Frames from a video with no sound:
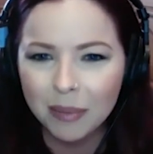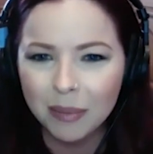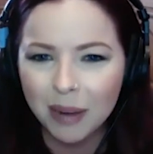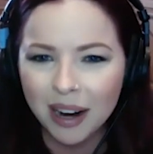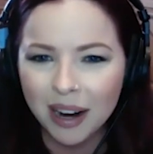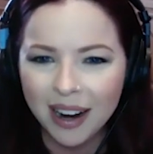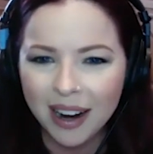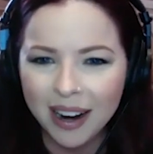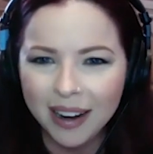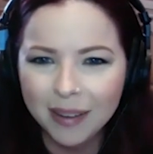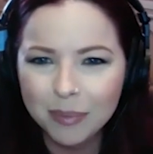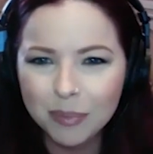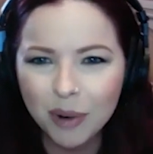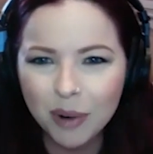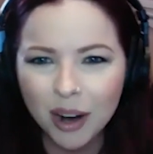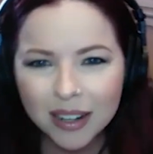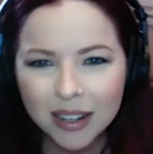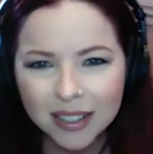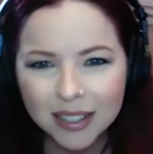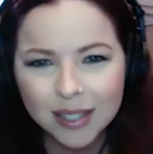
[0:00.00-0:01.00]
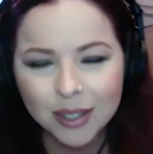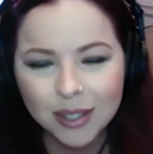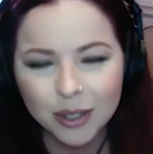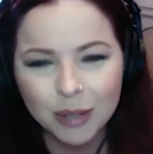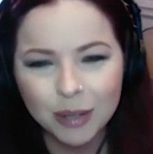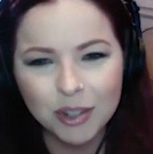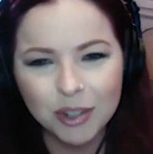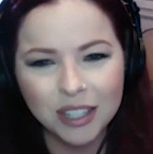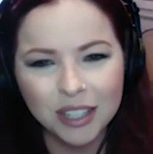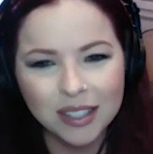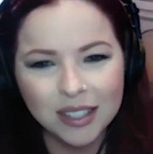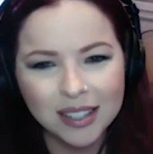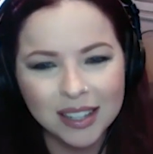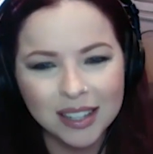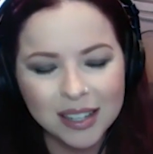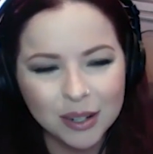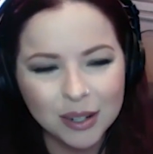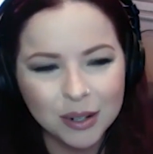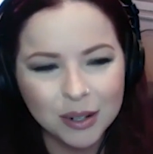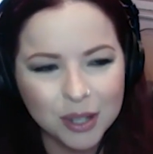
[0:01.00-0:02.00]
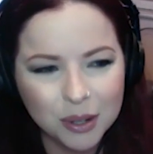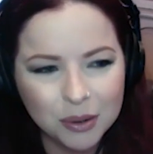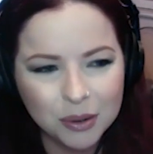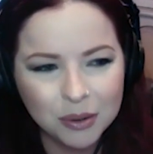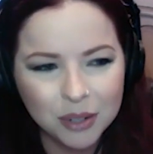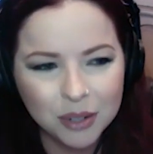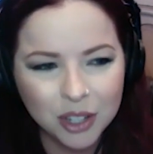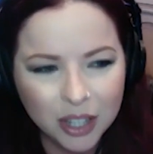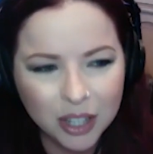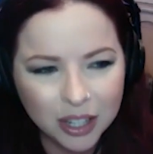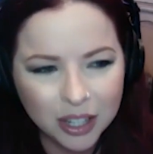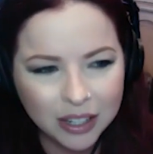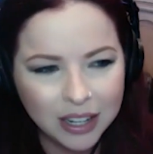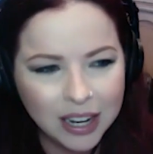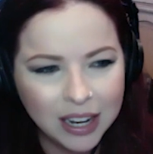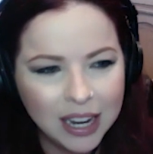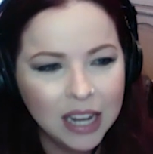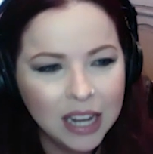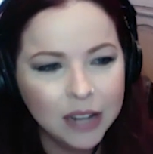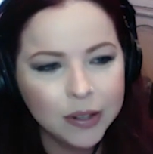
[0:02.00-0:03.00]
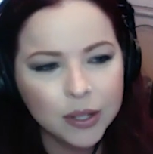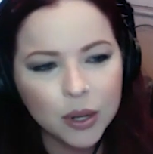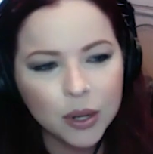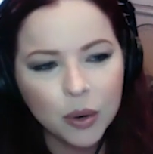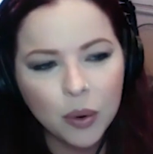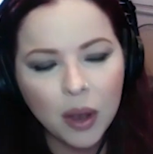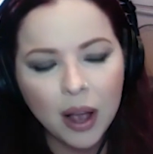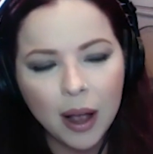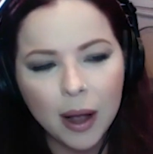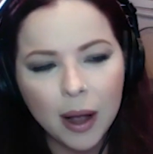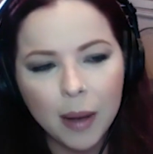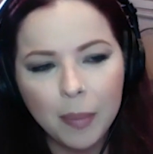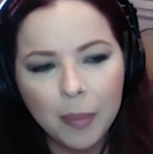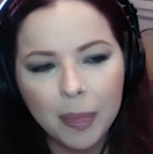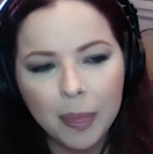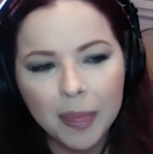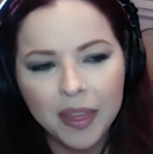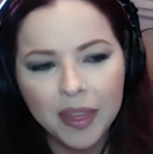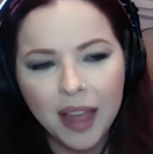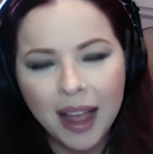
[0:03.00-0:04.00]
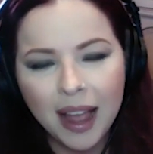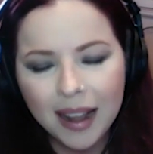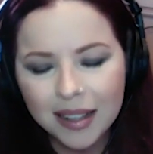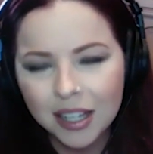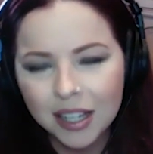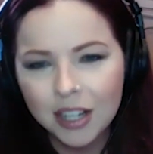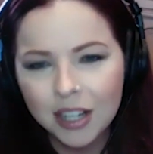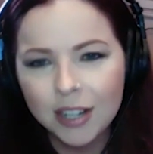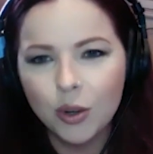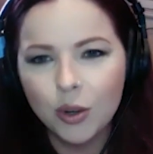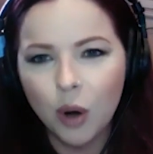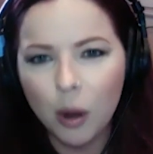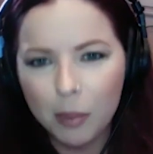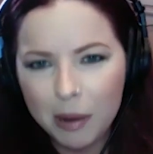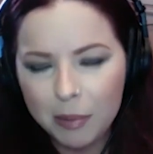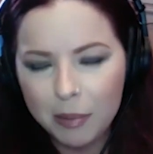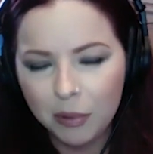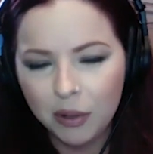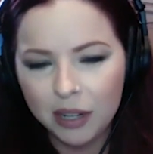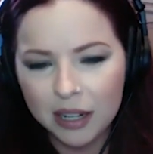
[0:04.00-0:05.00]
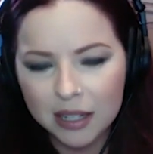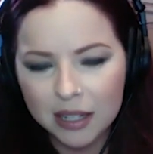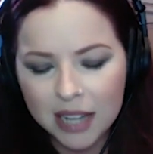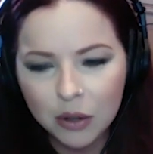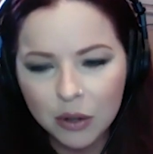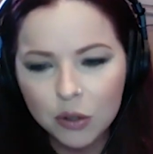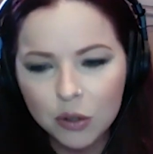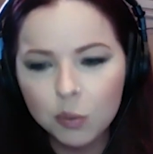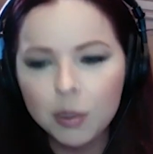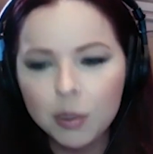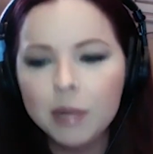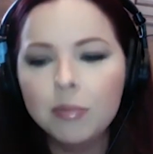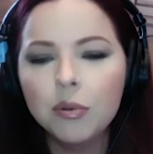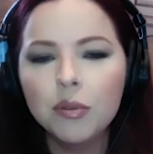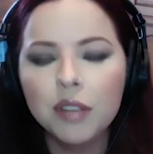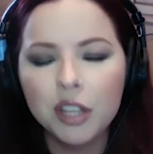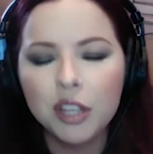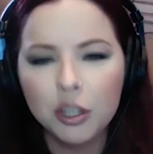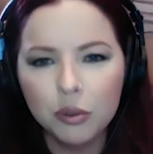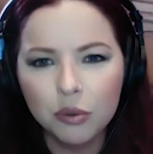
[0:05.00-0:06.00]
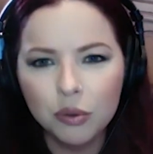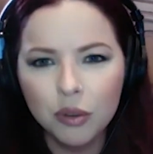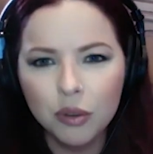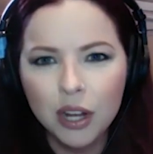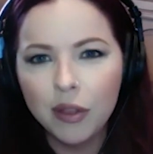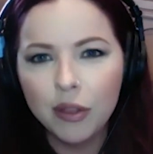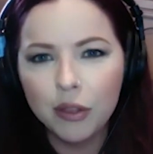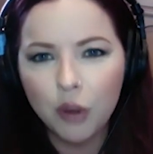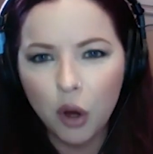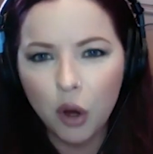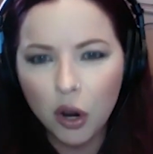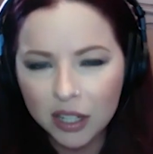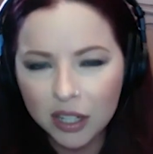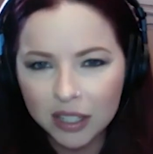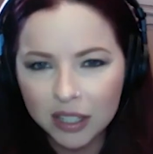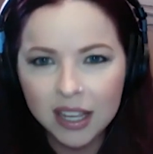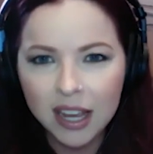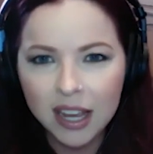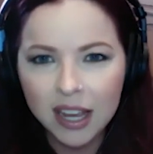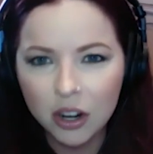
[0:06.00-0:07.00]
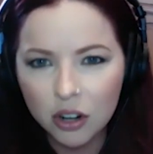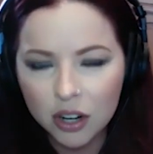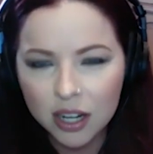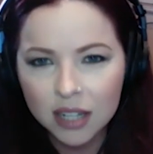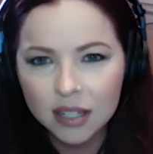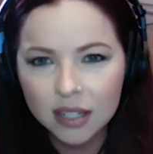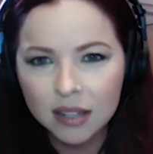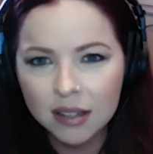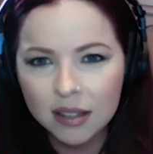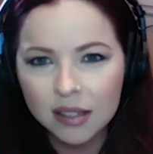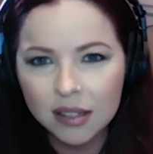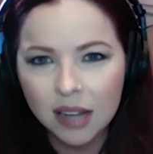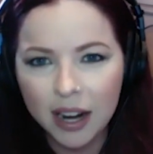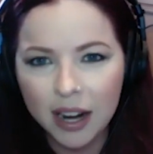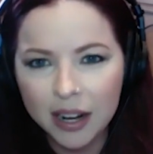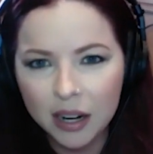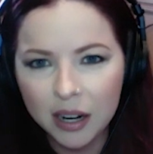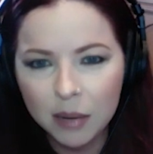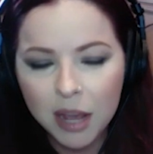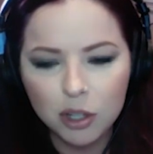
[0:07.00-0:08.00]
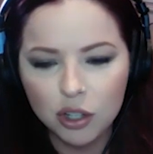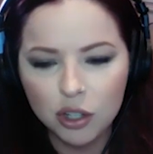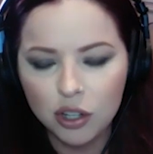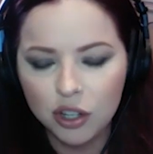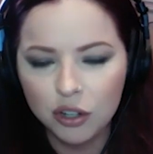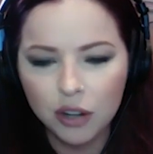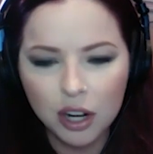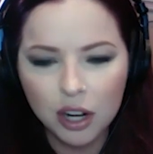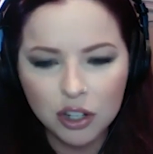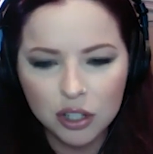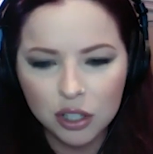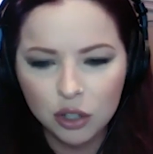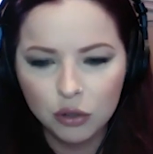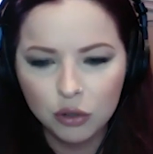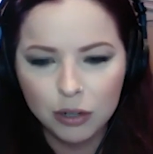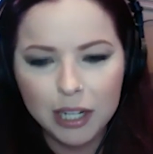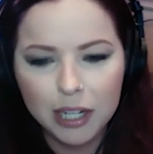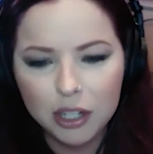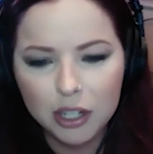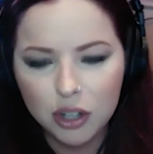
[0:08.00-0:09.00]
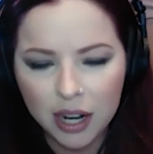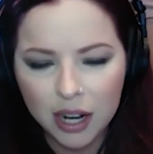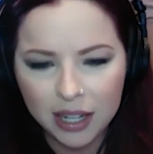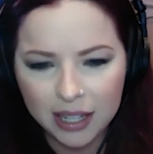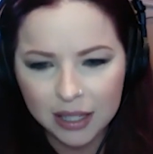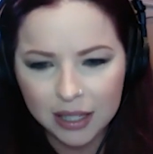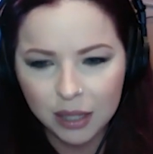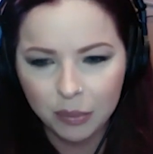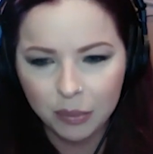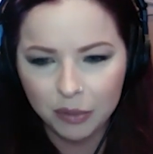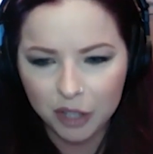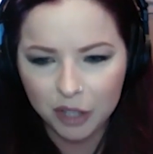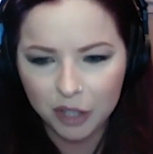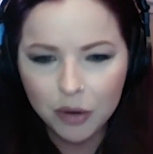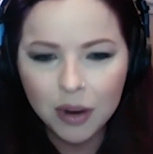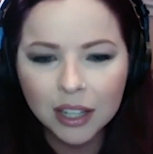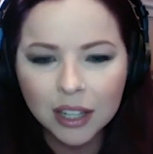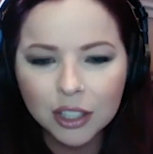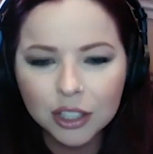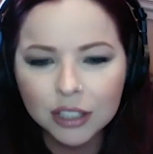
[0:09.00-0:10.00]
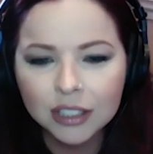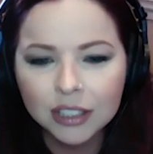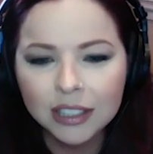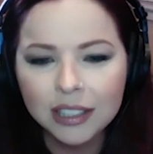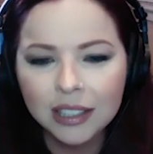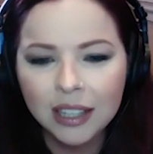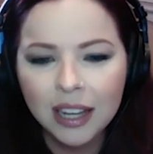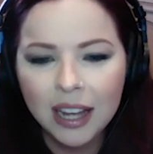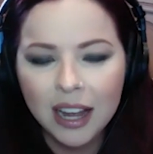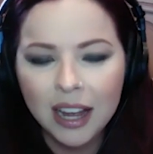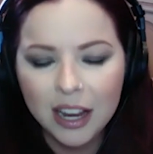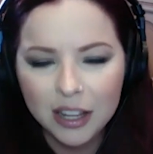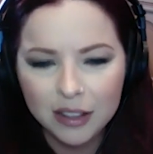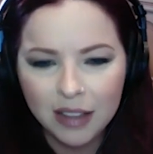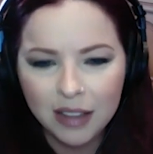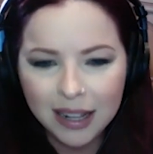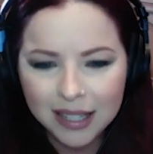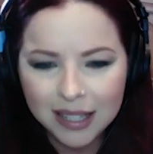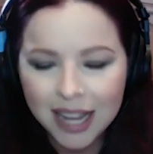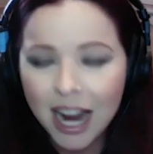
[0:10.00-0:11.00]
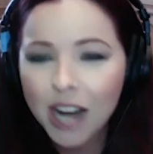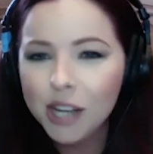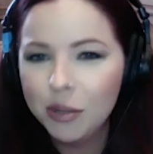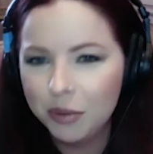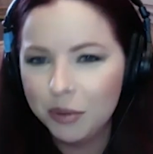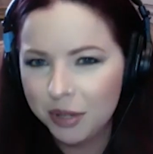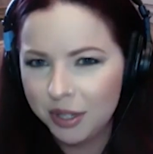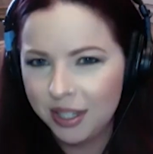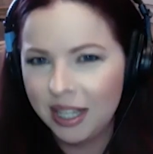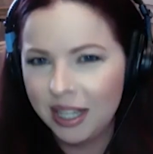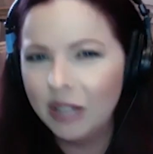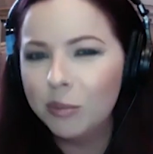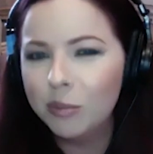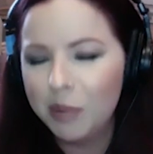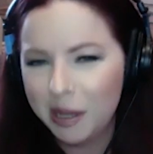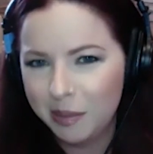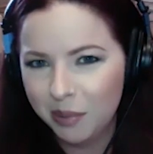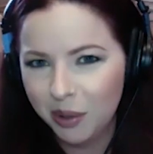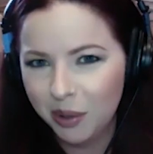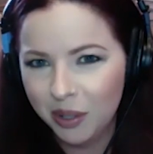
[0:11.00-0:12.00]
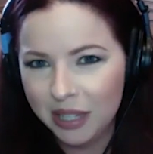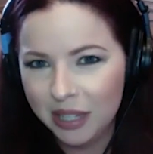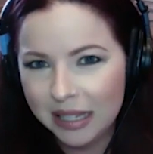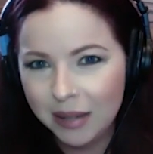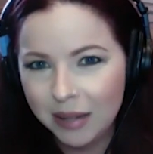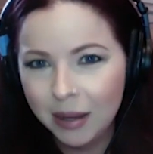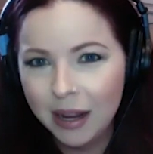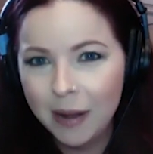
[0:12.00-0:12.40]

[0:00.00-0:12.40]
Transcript: my product descriptions because they're so good. So um, that's going to draw people in. It tells people that you thought and care into this item. You're not just greedy trying to get something. You actually, that's how you sell people, is